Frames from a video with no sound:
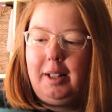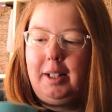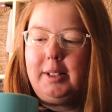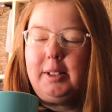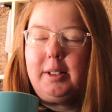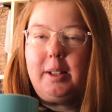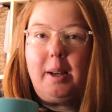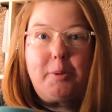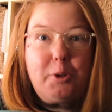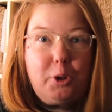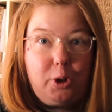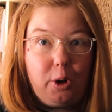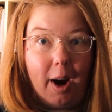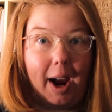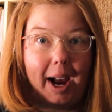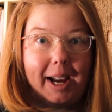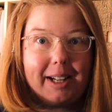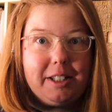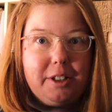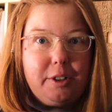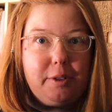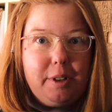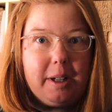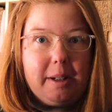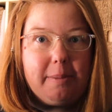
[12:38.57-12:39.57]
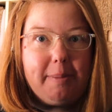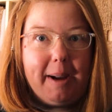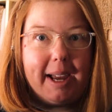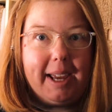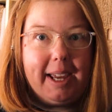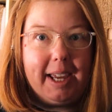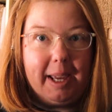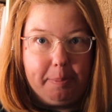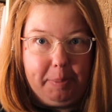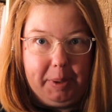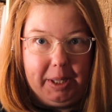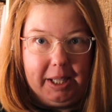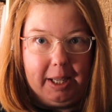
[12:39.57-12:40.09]
so I'm trying to drink my
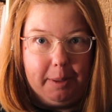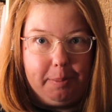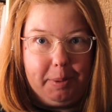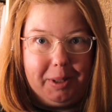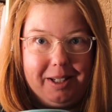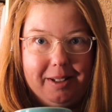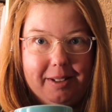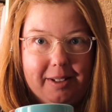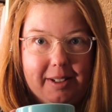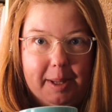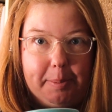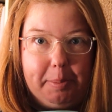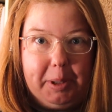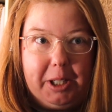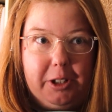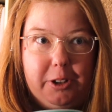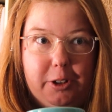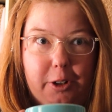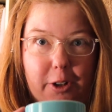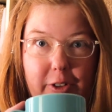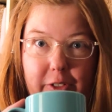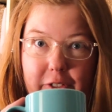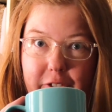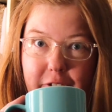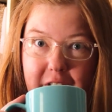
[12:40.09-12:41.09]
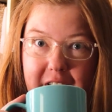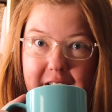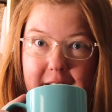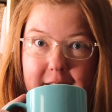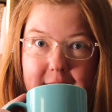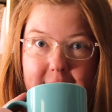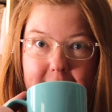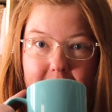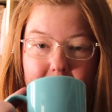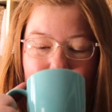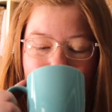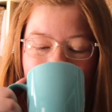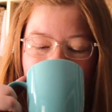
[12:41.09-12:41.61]
hippie dirt feet
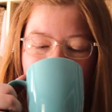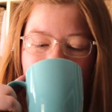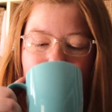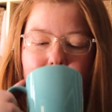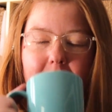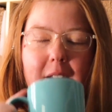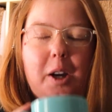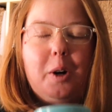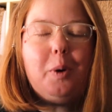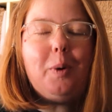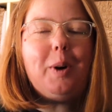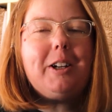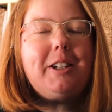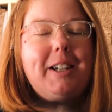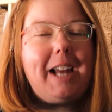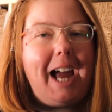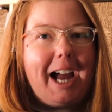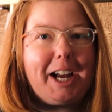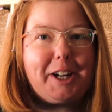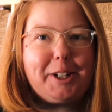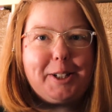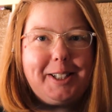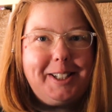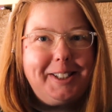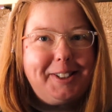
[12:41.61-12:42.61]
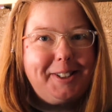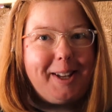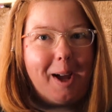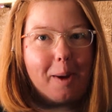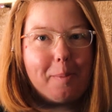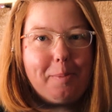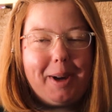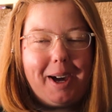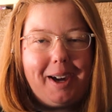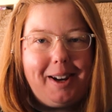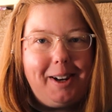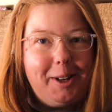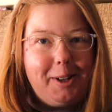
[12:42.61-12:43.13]
tea, which actually is not
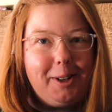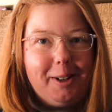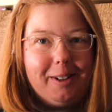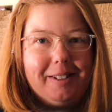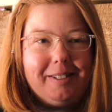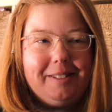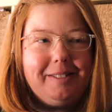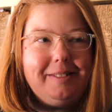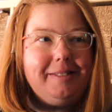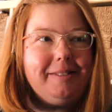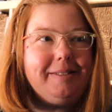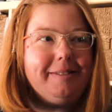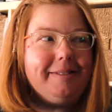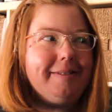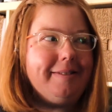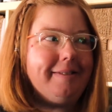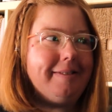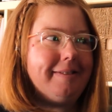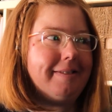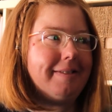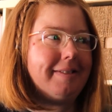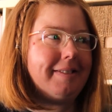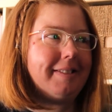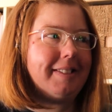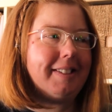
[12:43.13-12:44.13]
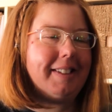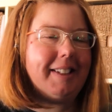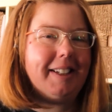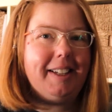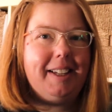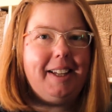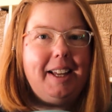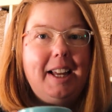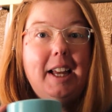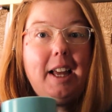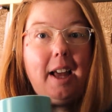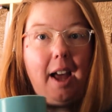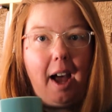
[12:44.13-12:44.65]
bad at all.
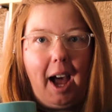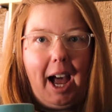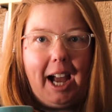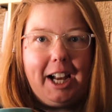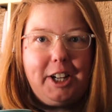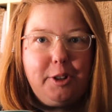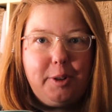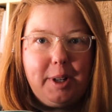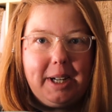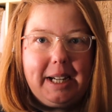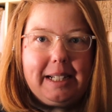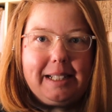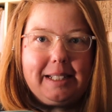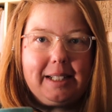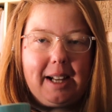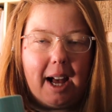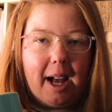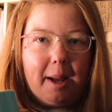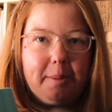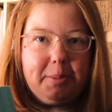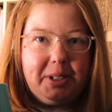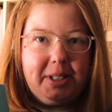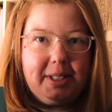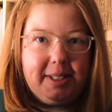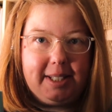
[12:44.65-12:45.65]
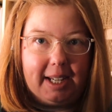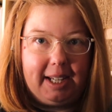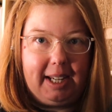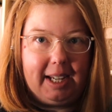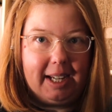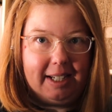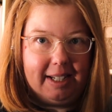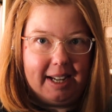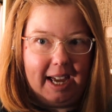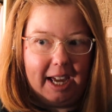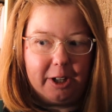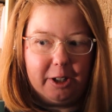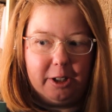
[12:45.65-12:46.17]
I drink
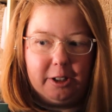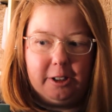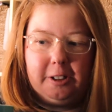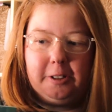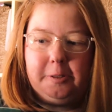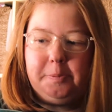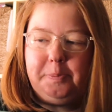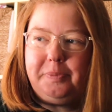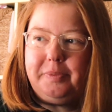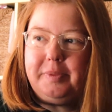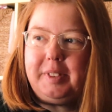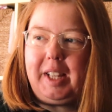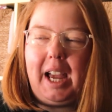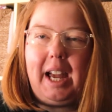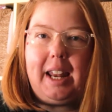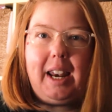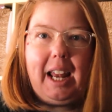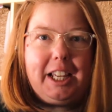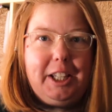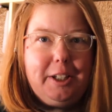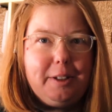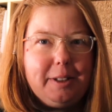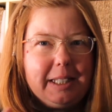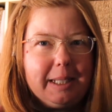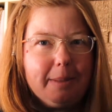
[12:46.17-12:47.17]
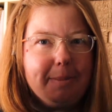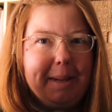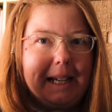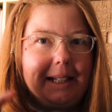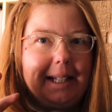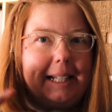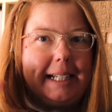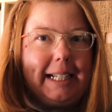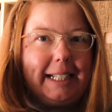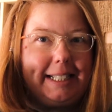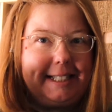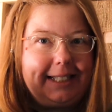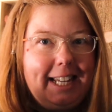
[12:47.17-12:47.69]
stinging nettle, and I used to make
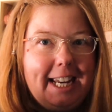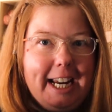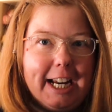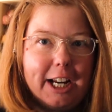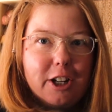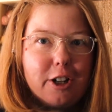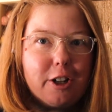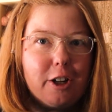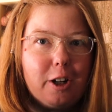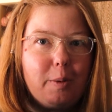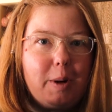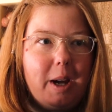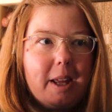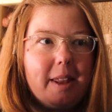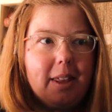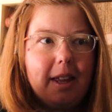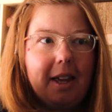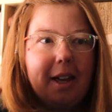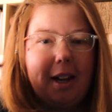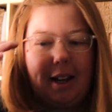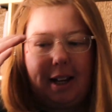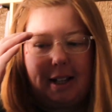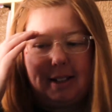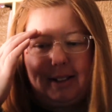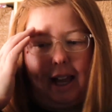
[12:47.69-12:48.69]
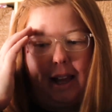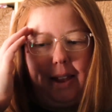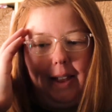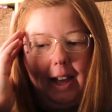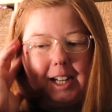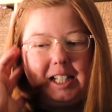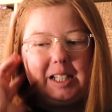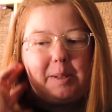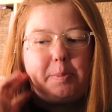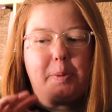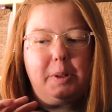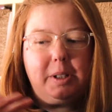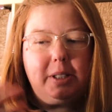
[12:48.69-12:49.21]
like a tincture with it because I
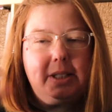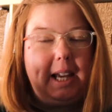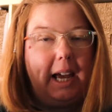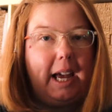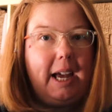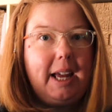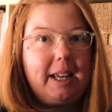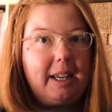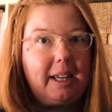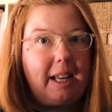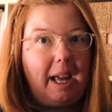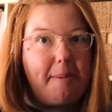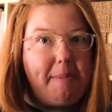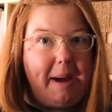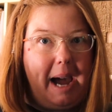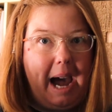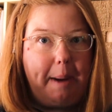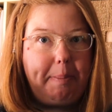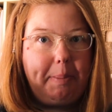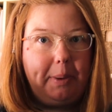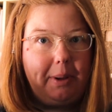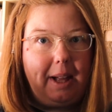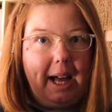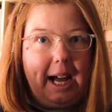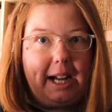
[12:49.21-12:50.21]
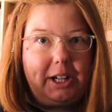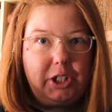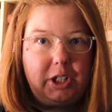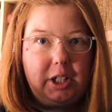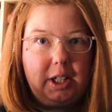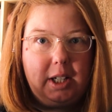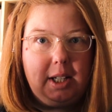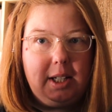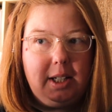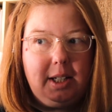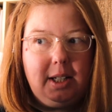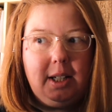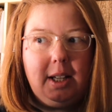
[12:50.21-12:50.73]
like to pretend I'm
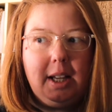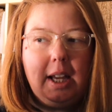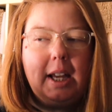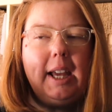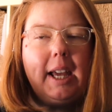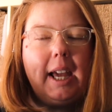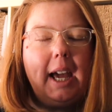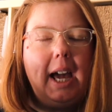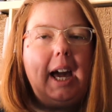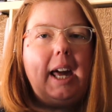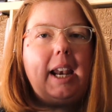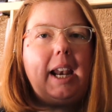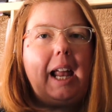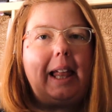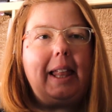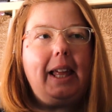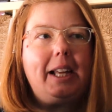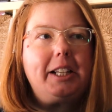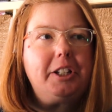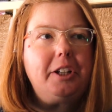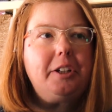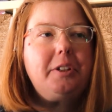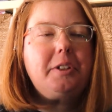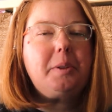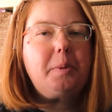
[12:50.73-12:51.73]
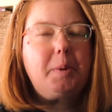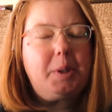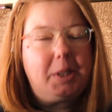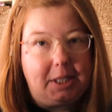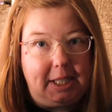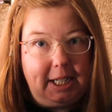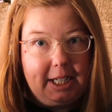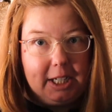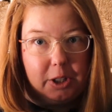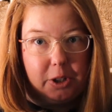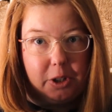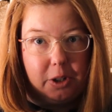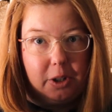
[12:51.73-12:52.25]
Appalachian and I like to use the word
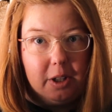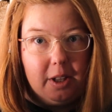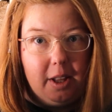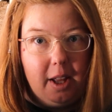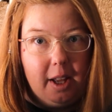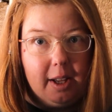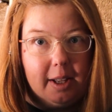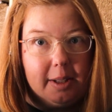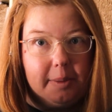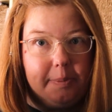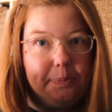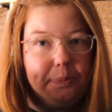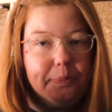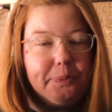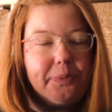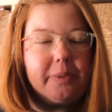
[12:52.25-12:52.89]
tincture a lot.